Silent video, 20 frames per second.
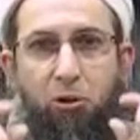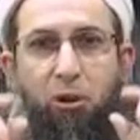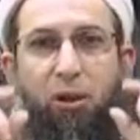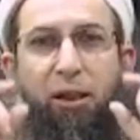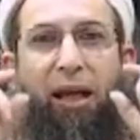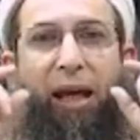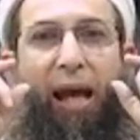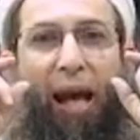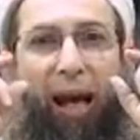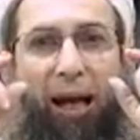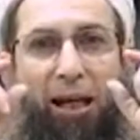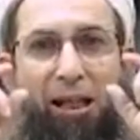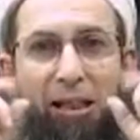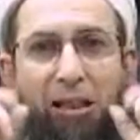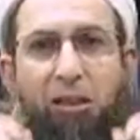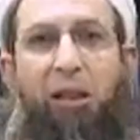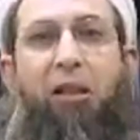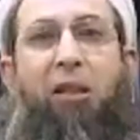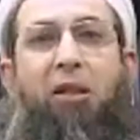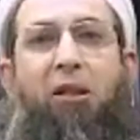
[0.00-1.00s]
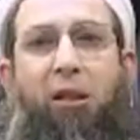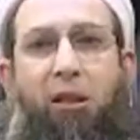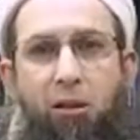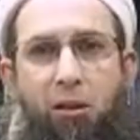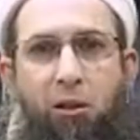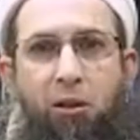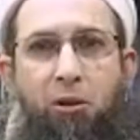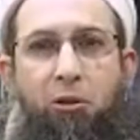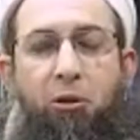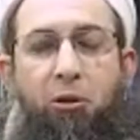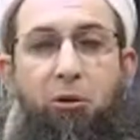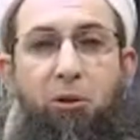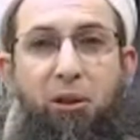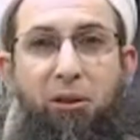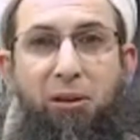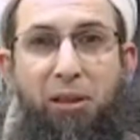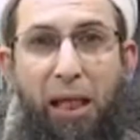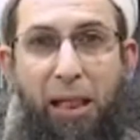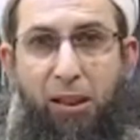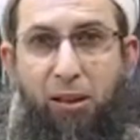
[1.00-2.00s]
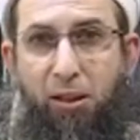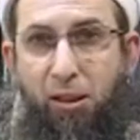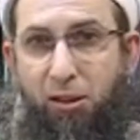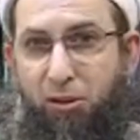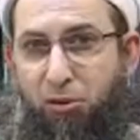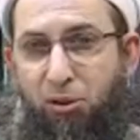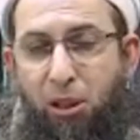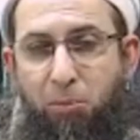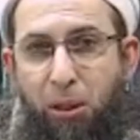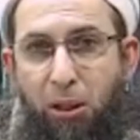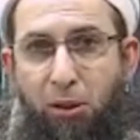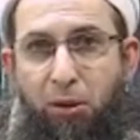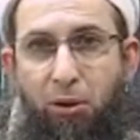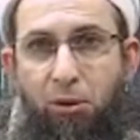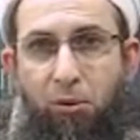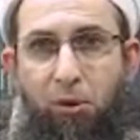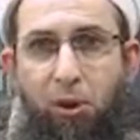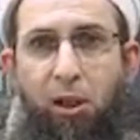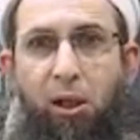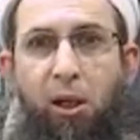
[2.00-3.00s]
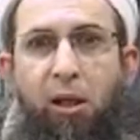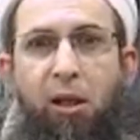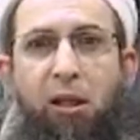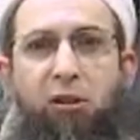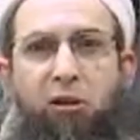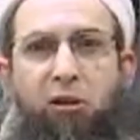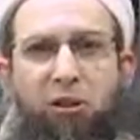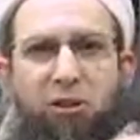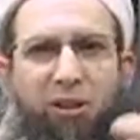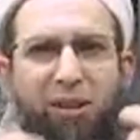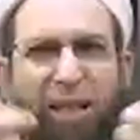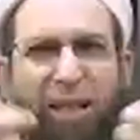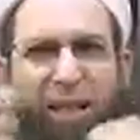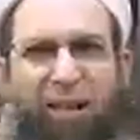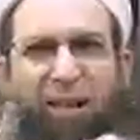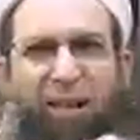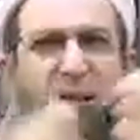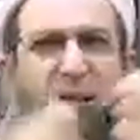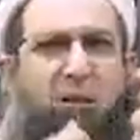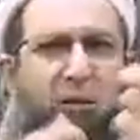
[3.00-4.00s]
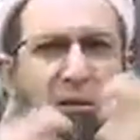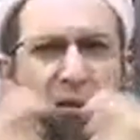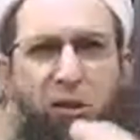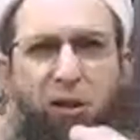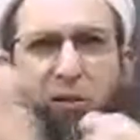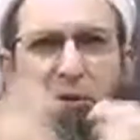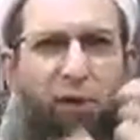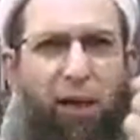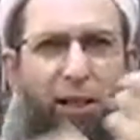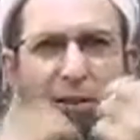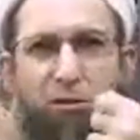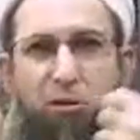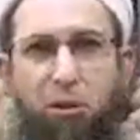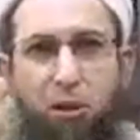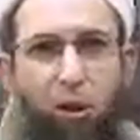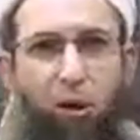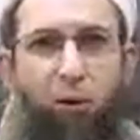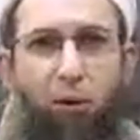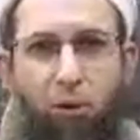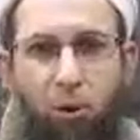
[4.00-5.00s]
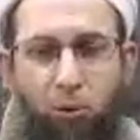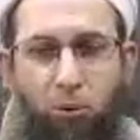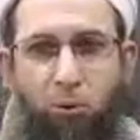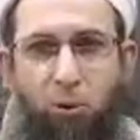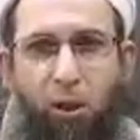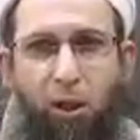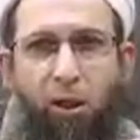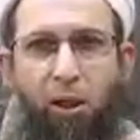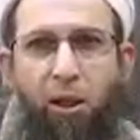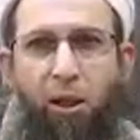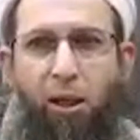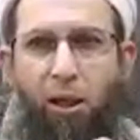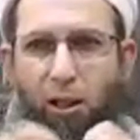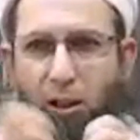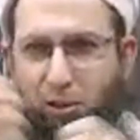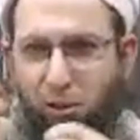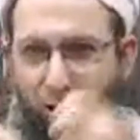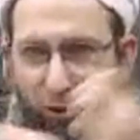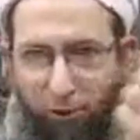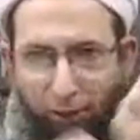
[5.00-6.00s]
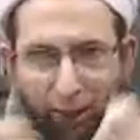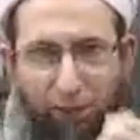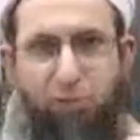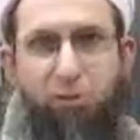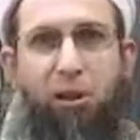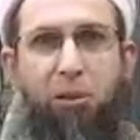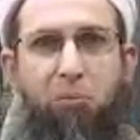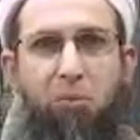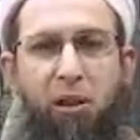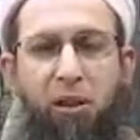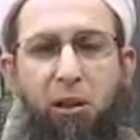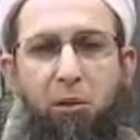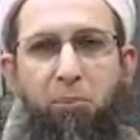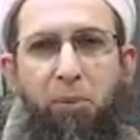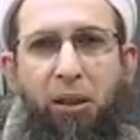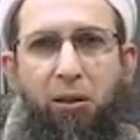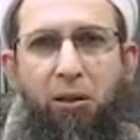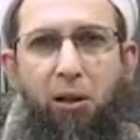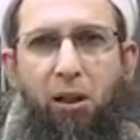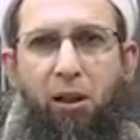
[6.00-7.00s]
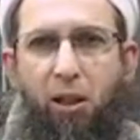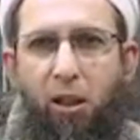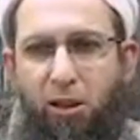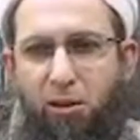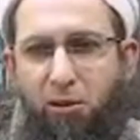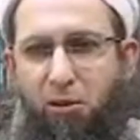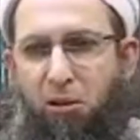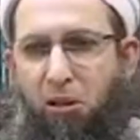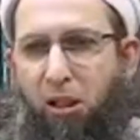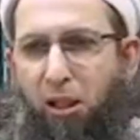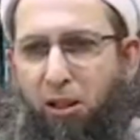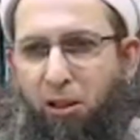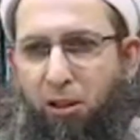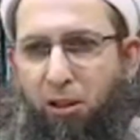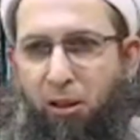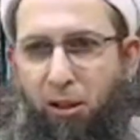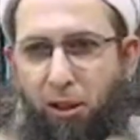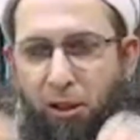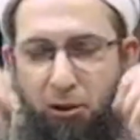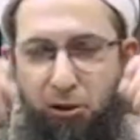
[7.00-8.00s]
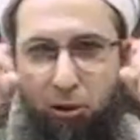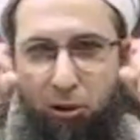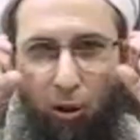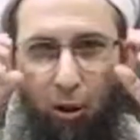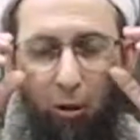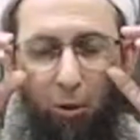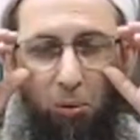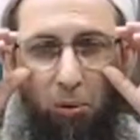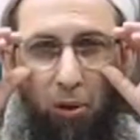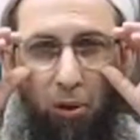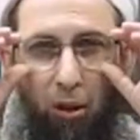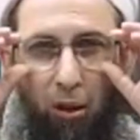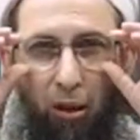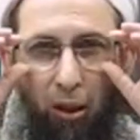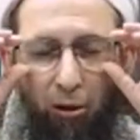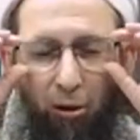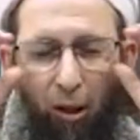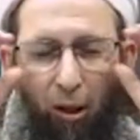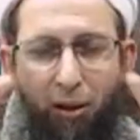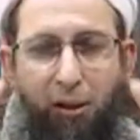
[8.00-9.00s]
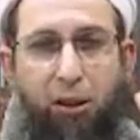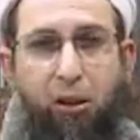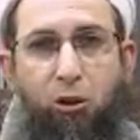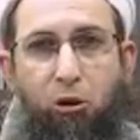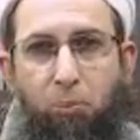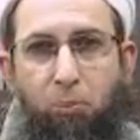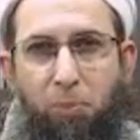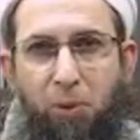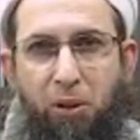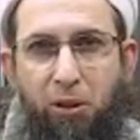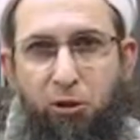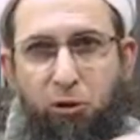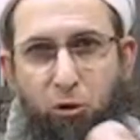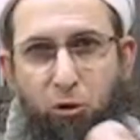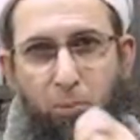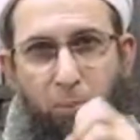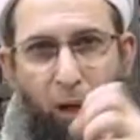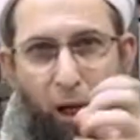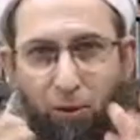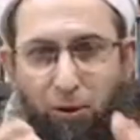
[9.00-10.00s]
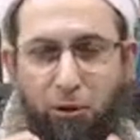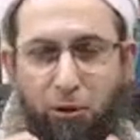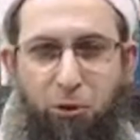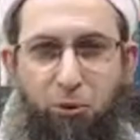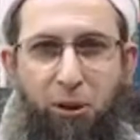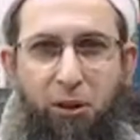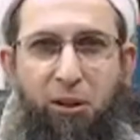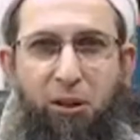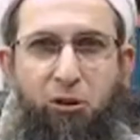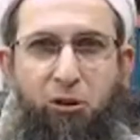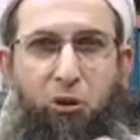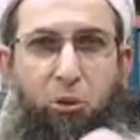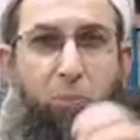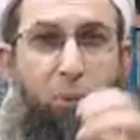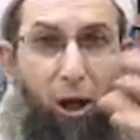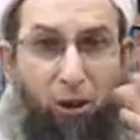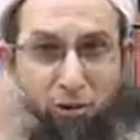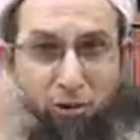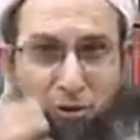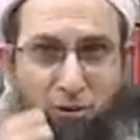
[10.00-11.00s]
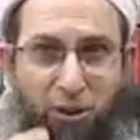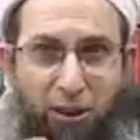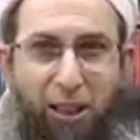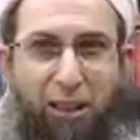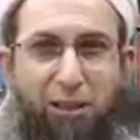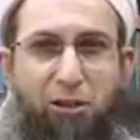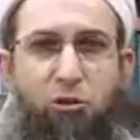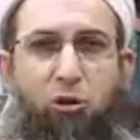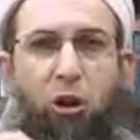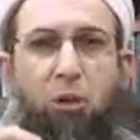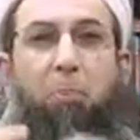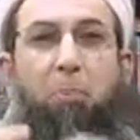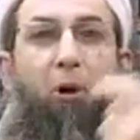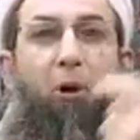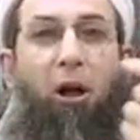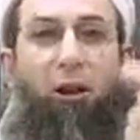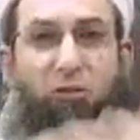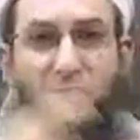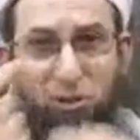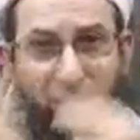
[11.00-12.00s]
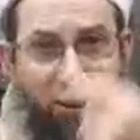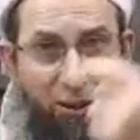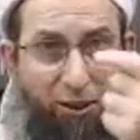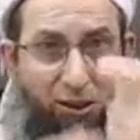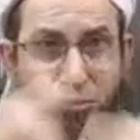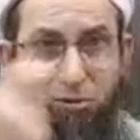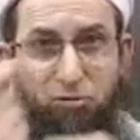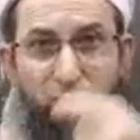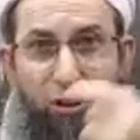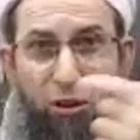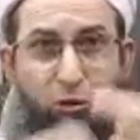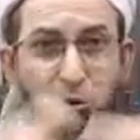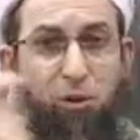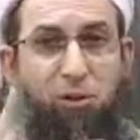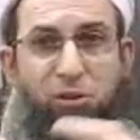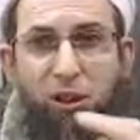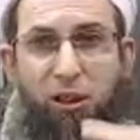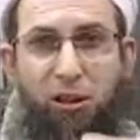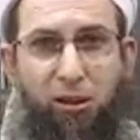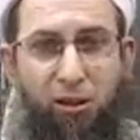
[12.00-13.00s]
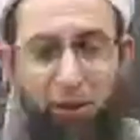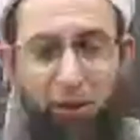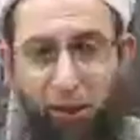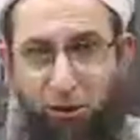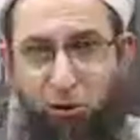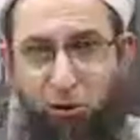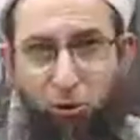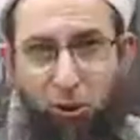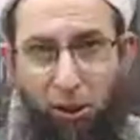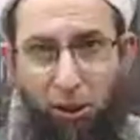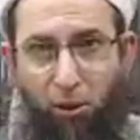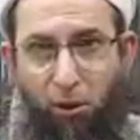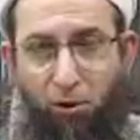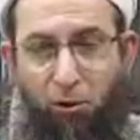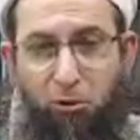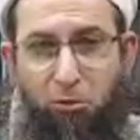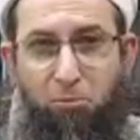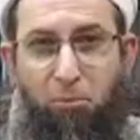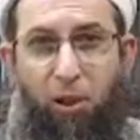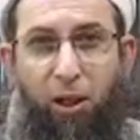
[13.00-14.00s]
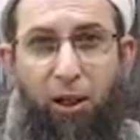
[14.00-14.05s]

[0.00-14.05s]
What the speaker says: not adding anything to the data that is coming through. It's just letting the rays go through, and it corrects them a little bit. There is no electronic equipment. There's no power to it. There's no processing. It's not processing this visual signal that is going through